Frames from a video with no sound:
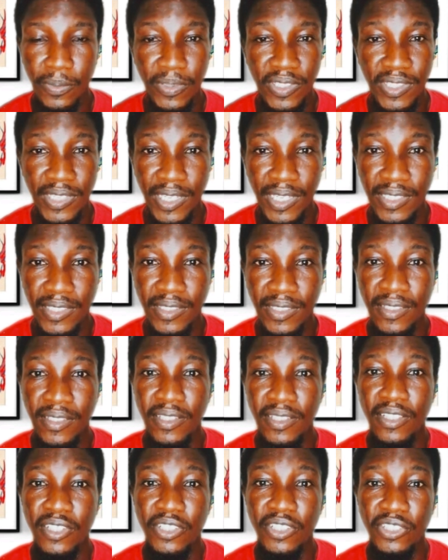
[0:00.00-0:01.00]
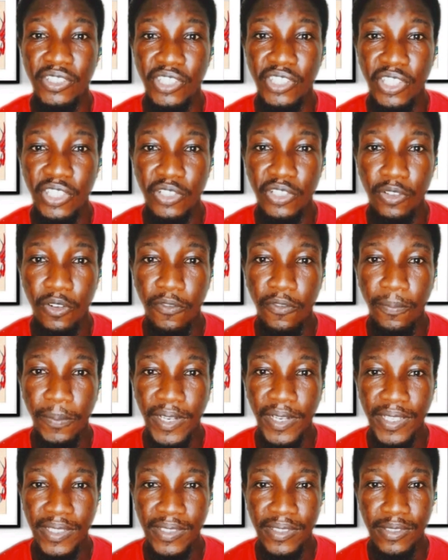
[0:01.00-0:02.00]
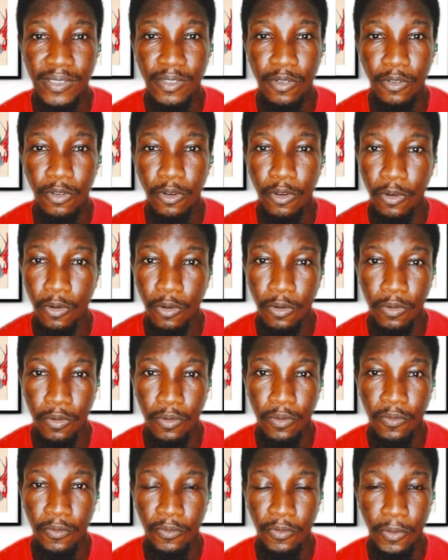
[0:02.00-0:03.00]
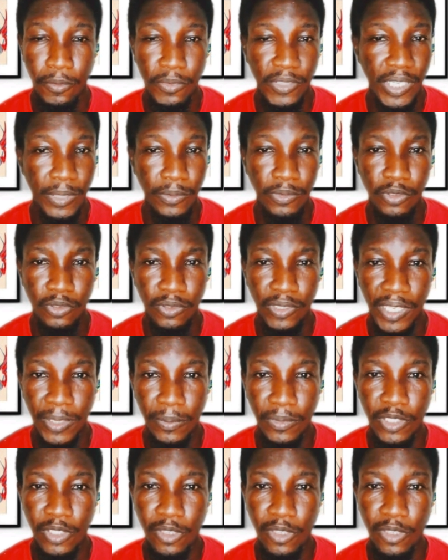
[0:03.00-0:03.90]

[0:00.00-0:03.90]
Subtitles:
Besides, change of plans occur from time to time.